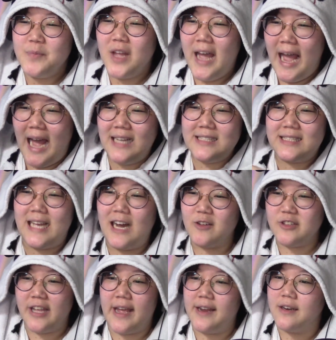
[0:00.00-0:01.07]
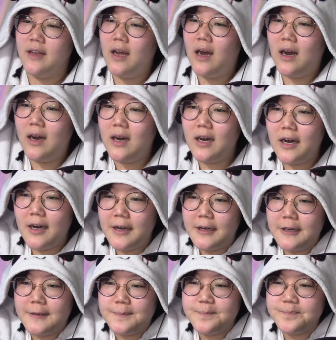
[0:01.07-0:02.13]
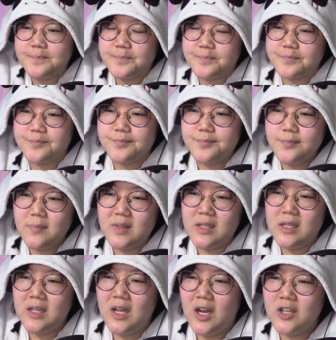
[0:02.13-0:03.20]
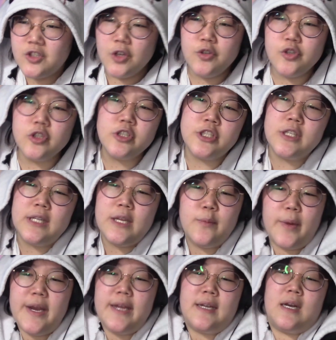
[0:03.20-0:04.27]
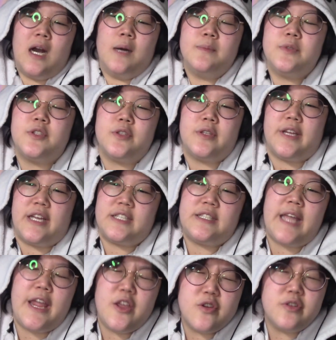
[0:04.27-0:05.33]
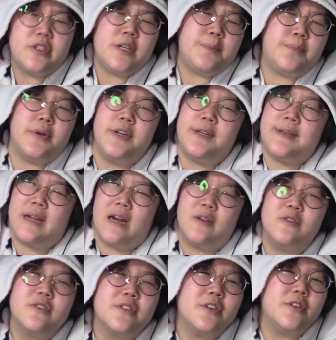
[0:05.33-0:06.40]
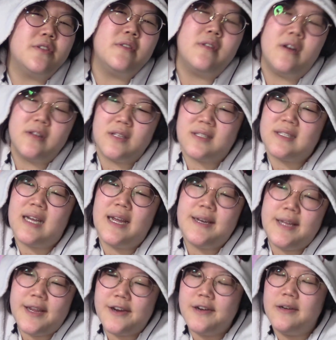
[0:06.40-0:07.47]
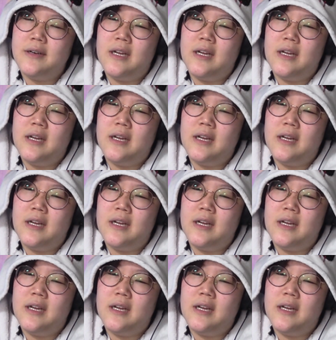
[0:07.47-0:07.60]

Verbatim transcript: Hands down, ten. Um. So usually when it comes to this, they usually put Naruto on the side here.